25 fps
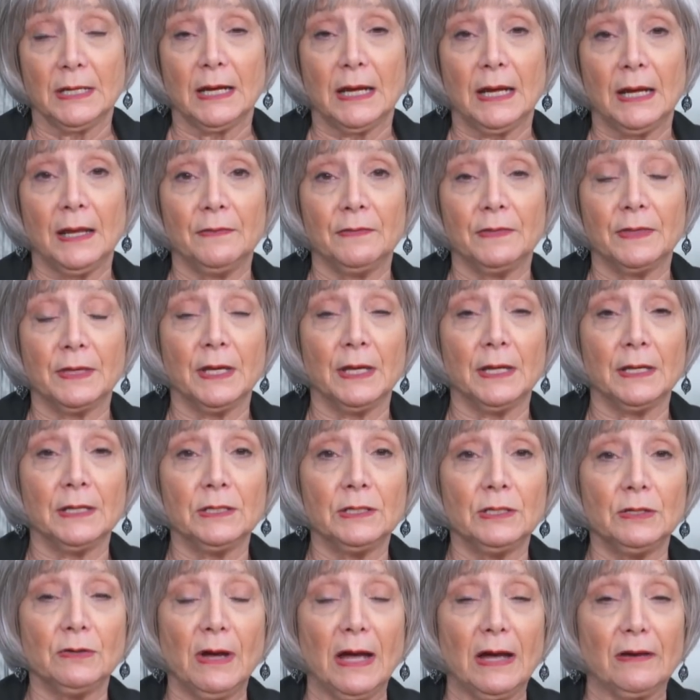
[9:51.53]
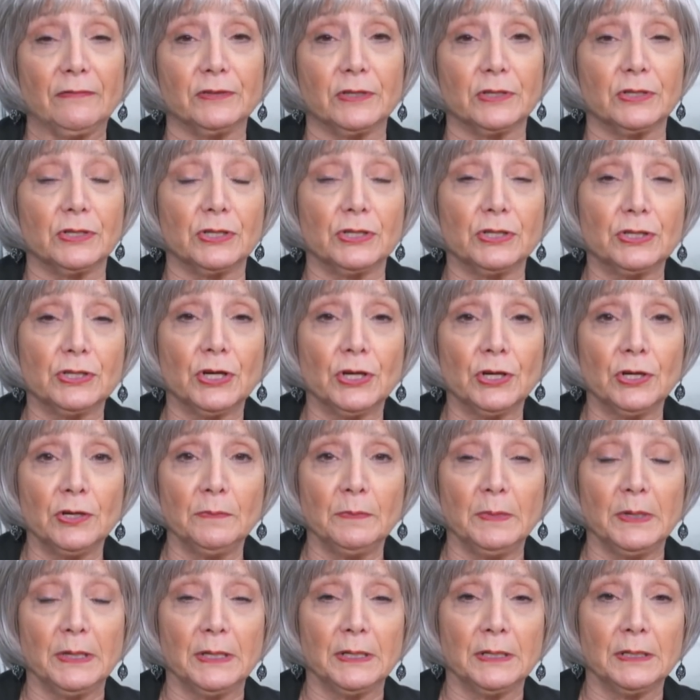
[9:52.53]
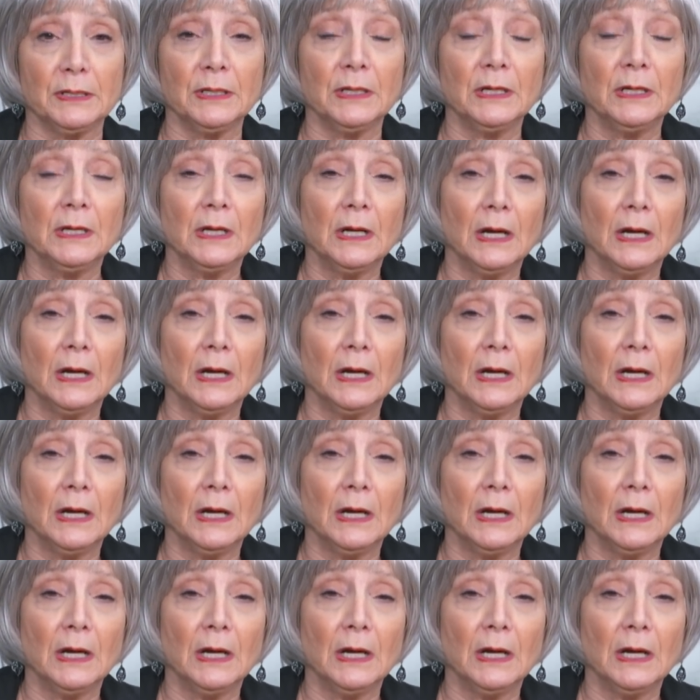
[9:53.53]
And then you have to determine